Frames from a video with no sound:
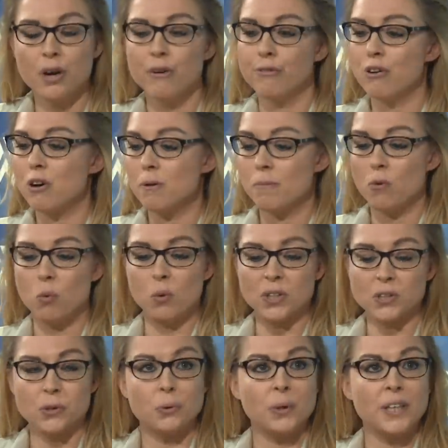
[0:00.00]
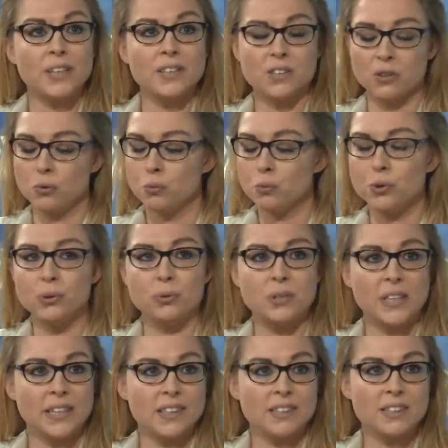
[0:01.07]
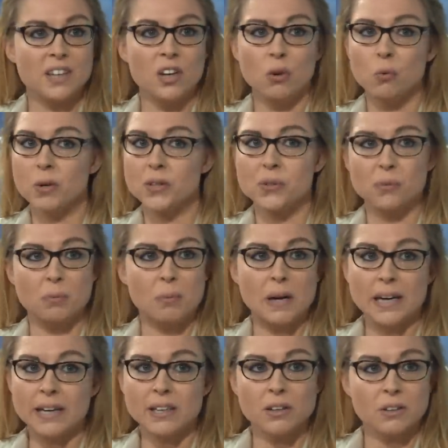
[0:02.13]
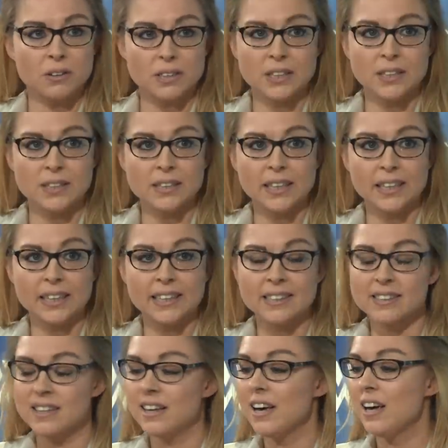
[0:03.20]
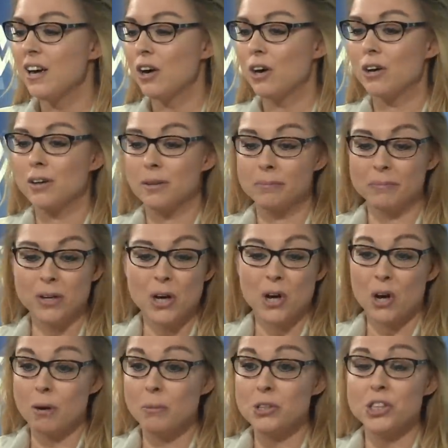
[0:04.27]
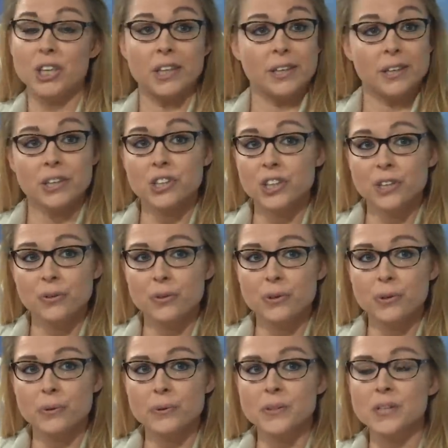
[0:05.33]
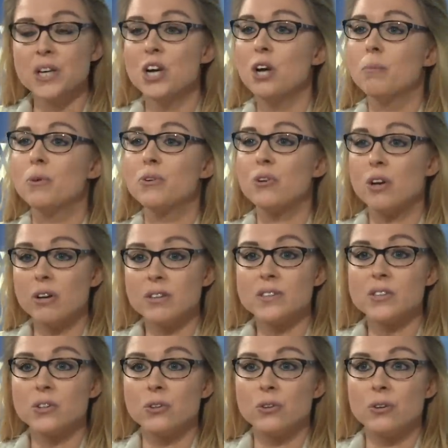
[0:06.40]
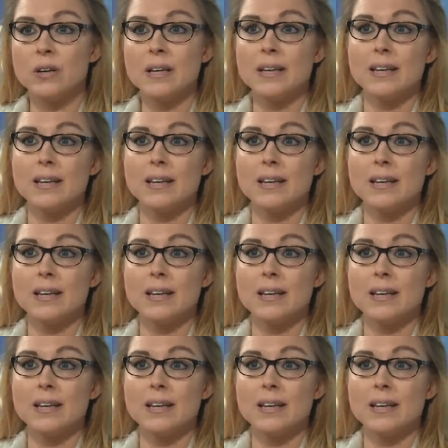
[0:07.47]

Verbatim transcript: From what you eat, who you date, what you buy on the internet, um, how much energy you use, but also